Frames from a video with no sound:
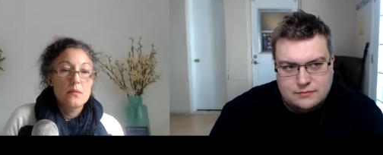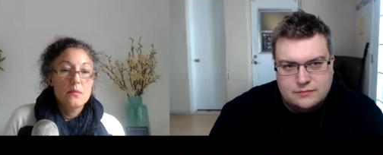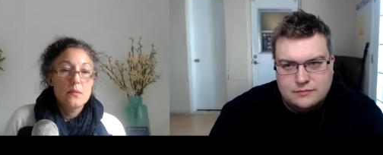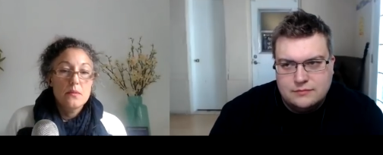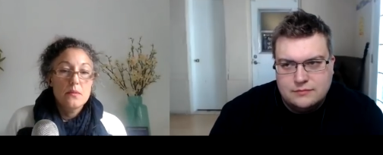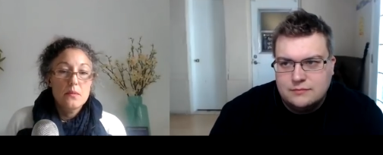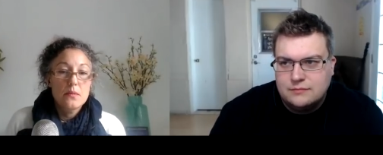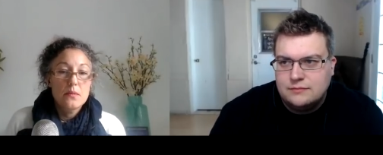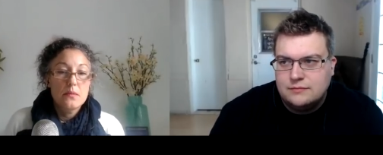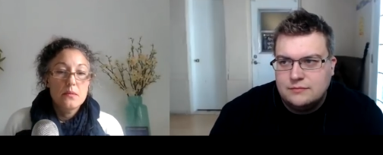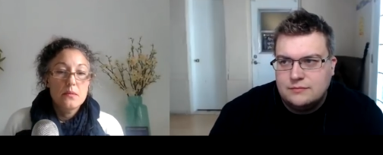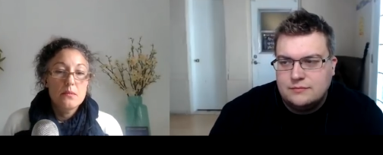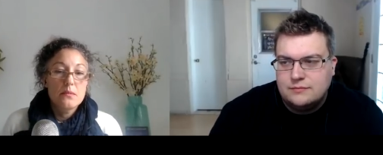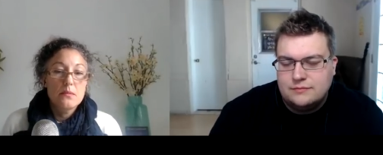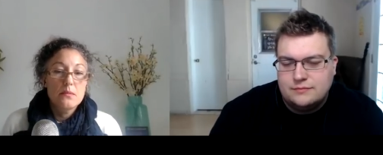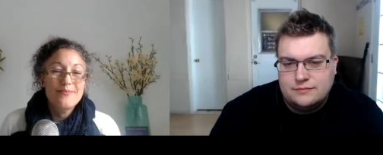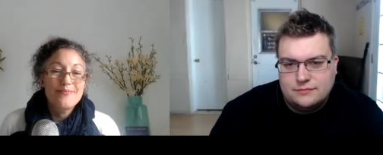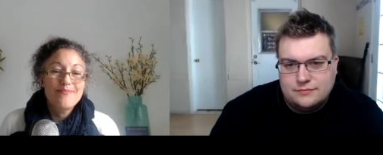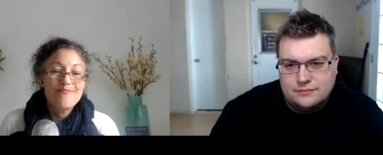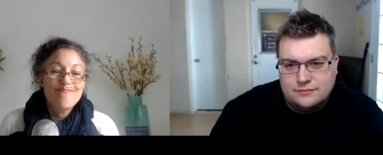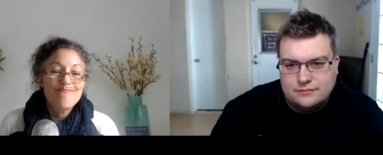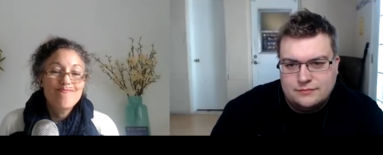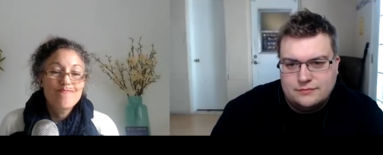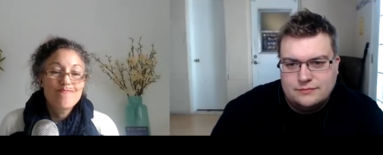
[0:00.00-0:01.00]

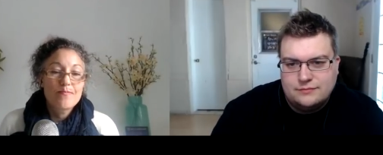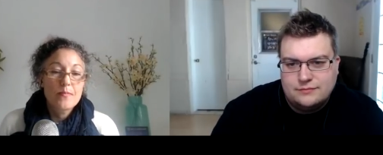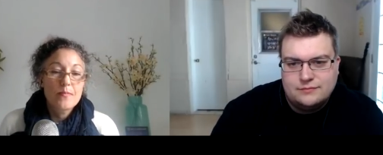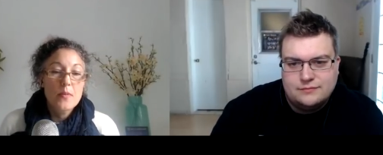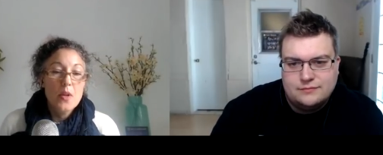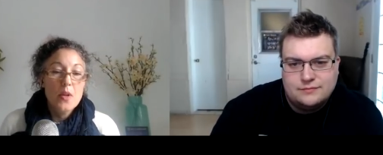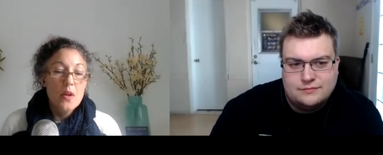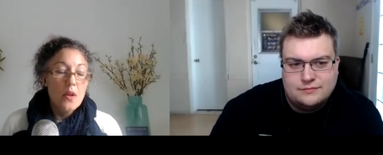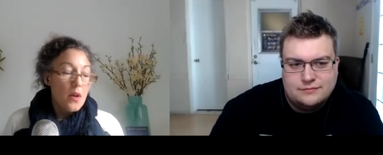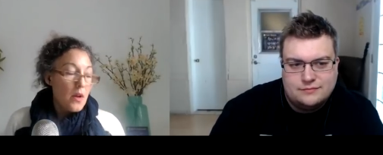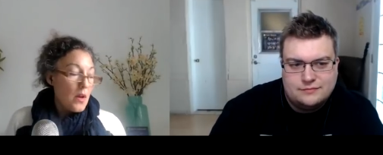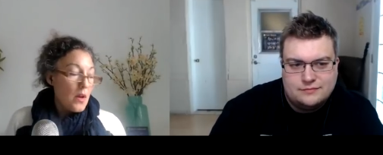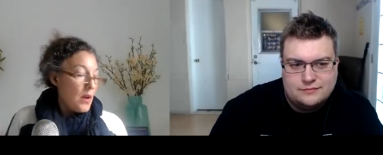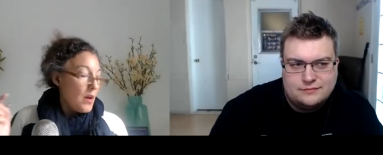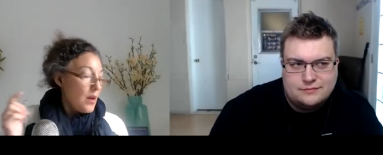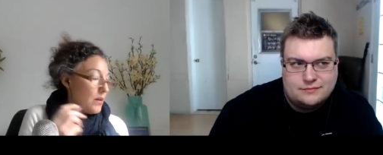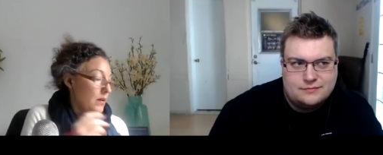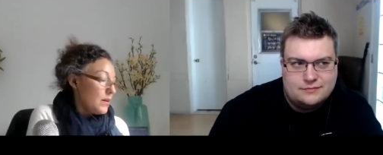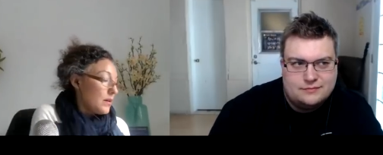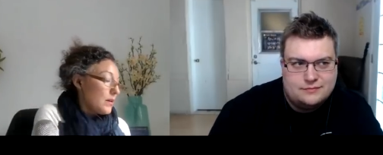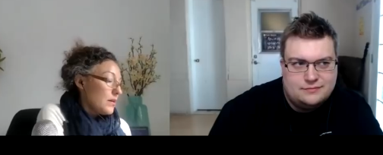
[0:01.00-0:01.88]
No one is speaking in this clip.